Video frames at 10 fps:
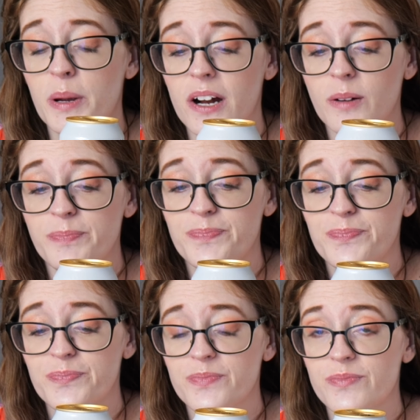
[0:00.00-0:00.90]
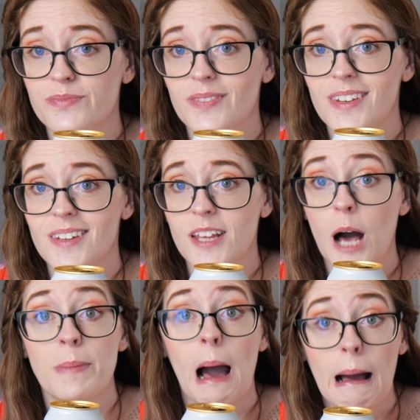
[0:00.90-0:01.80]
beer,
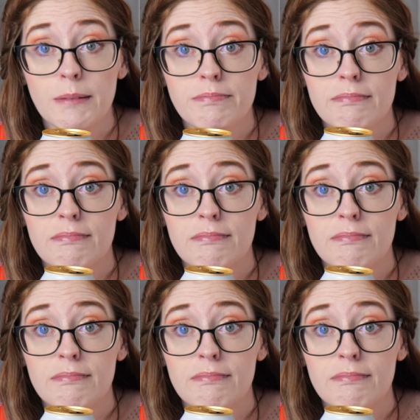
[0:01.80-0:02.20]
I'm not.